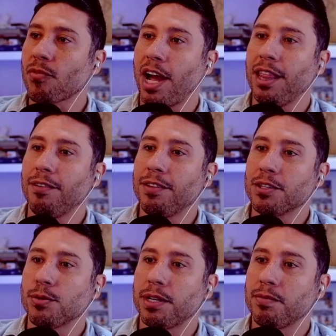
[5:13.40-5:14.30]
I love
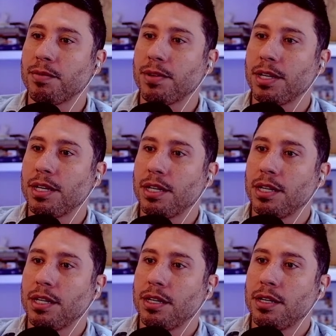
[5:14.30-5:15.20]
this one.
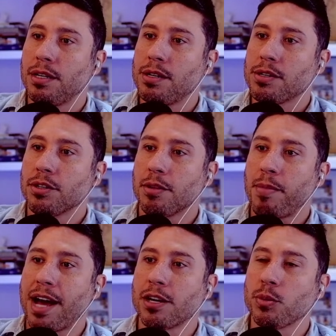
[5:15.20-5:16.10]
So the
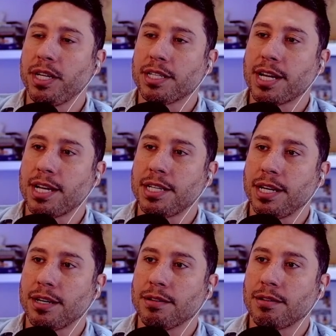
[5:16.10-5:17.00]
matters we discuss
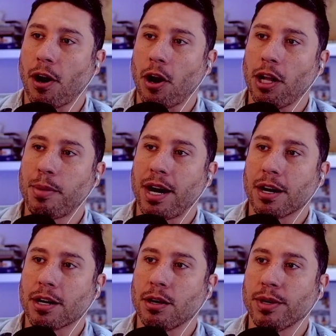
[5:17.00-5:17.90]
here are all about
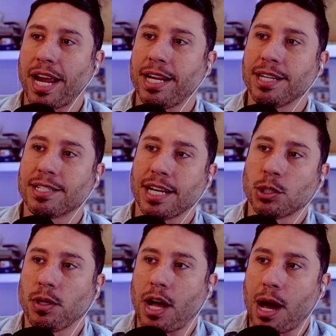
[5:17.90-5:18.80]
our creating
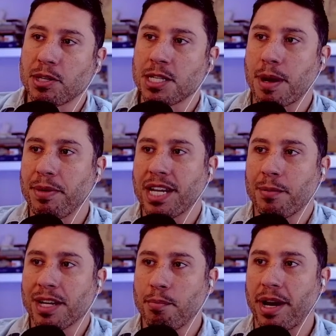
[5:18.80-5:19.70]
sexual options by
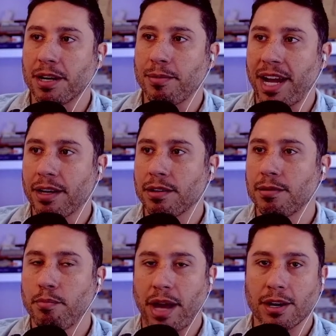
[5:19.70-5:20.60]
becoming a better man.
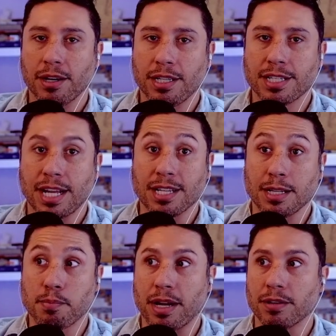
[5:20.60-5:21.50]
Better in the sense
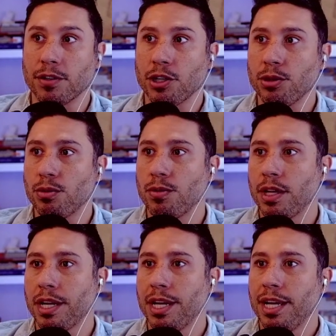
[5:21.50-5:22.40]
that's better for you.
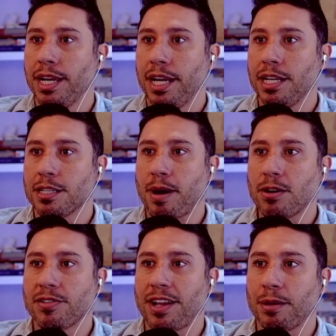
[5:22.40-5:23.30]
It is about
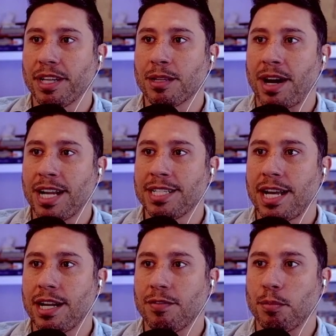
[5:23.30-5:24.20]
developing the
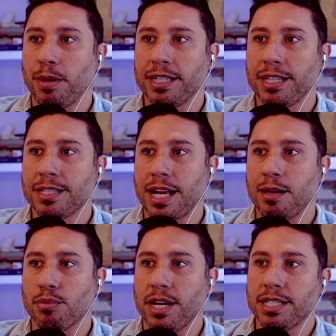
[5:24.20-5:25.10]
mindset of abundance and
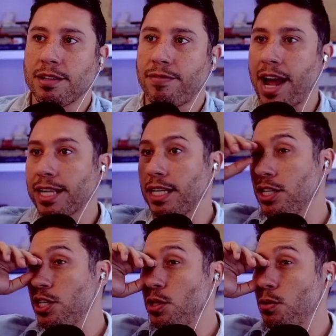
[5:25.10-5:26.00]
embracing the fact that
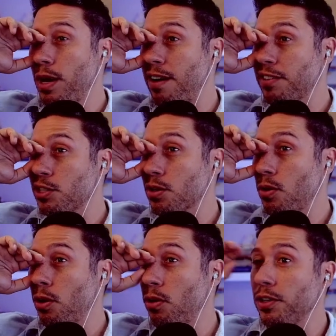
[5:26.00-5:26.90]
you have
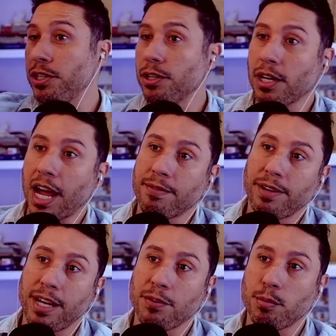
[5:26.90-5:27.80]
control over your life
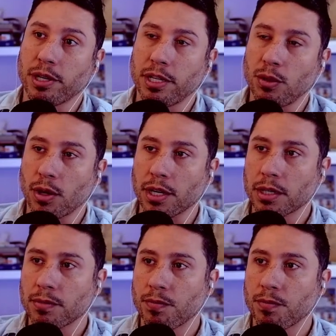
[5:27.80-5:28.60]
if you put in the work.